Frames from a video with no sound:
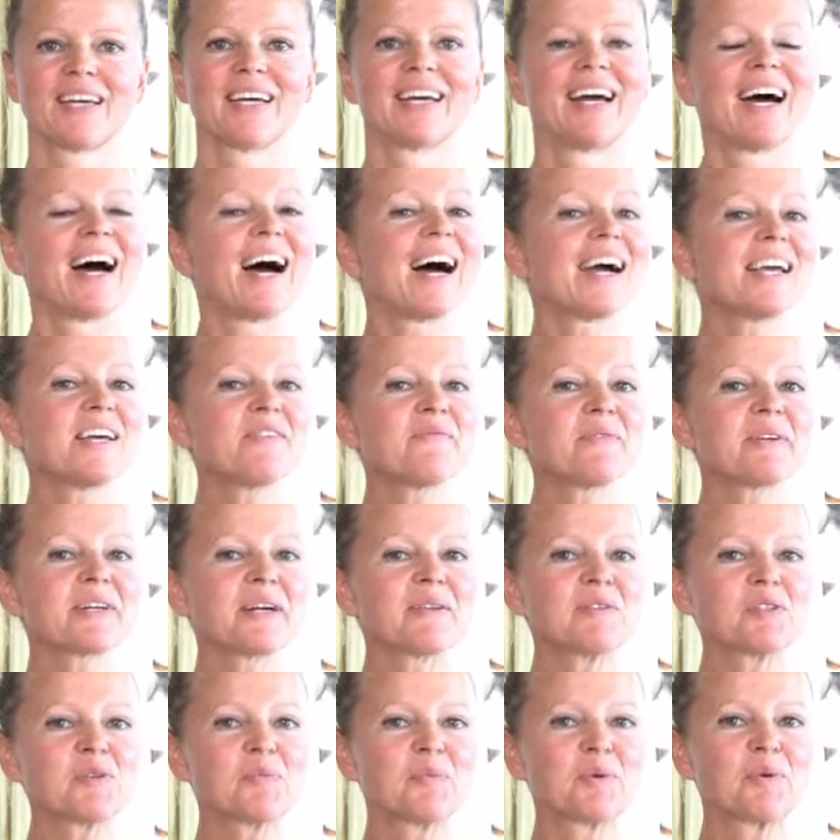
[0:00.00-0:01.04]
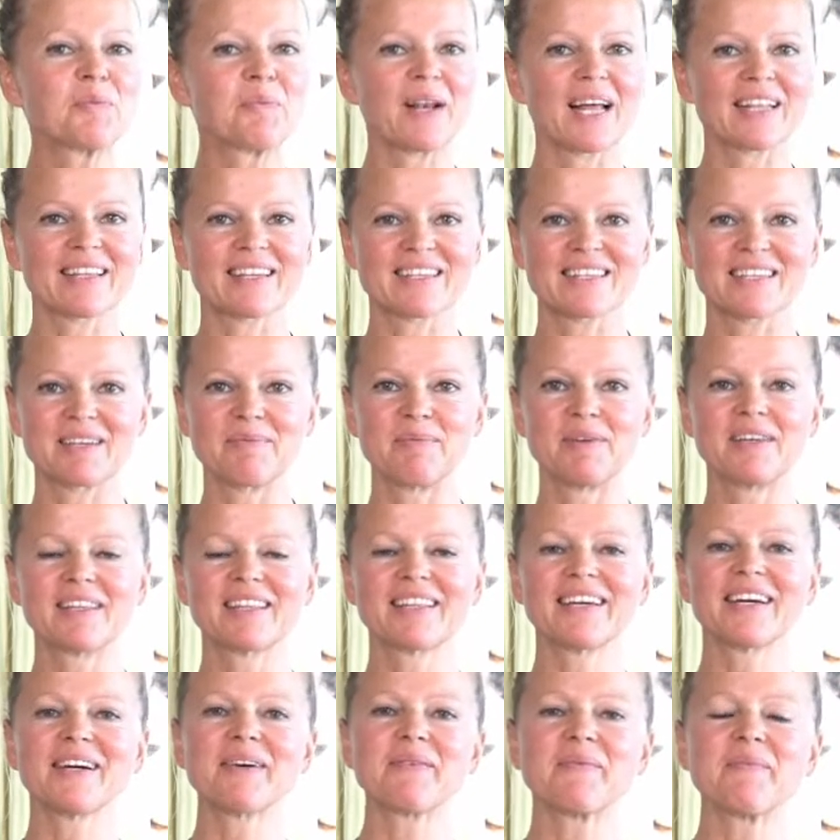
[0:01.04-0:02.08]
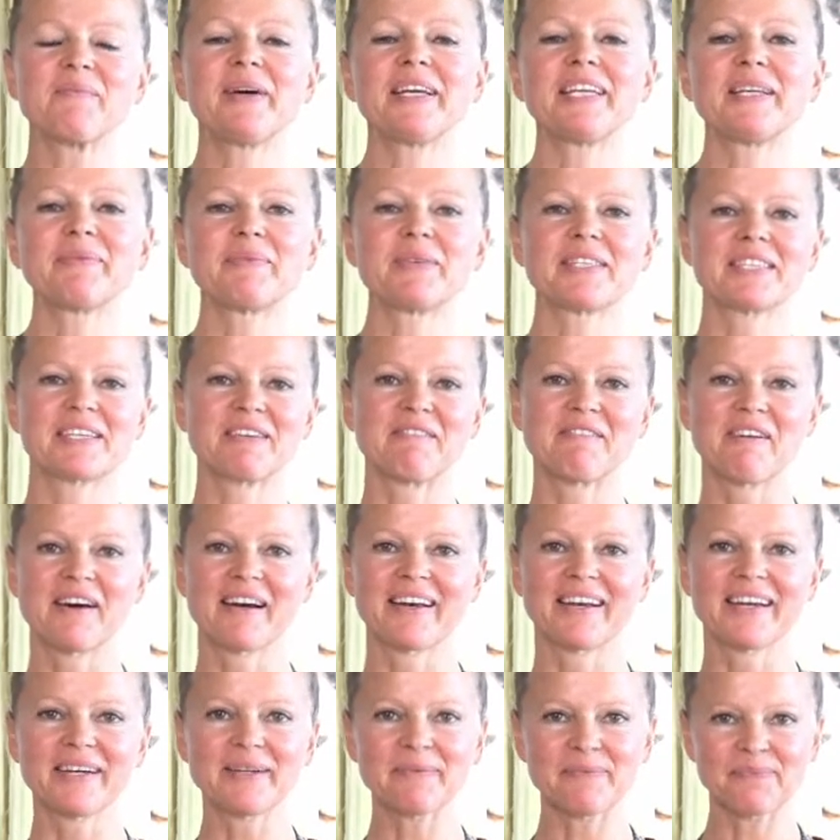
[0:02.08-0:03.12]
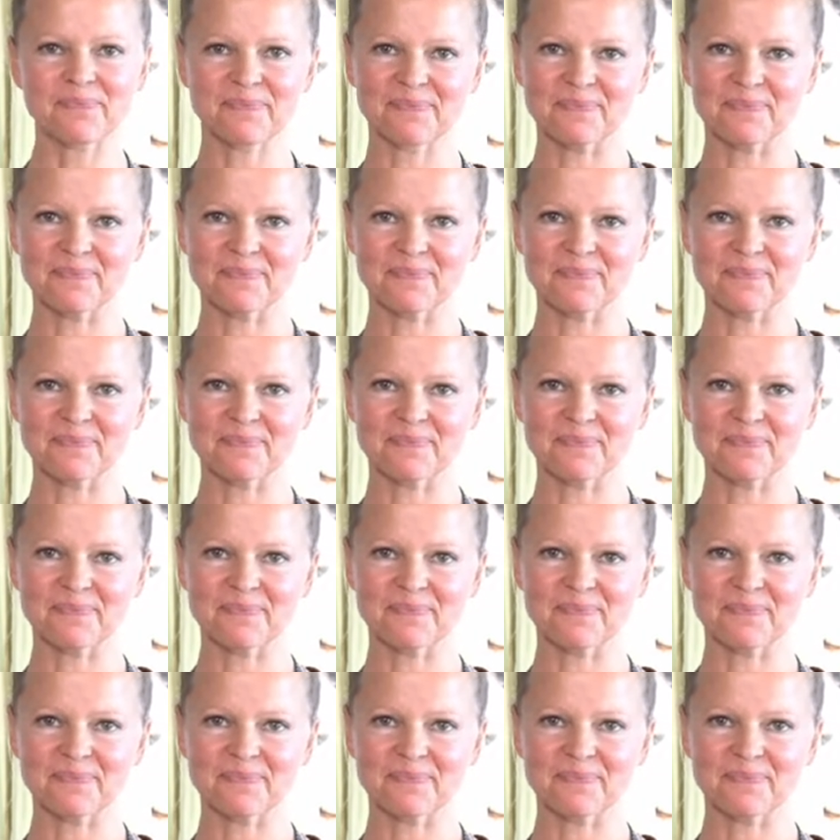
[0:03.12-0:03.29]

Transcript: Hi and welcome to Pure Pilates Ibiza. My name is Ivana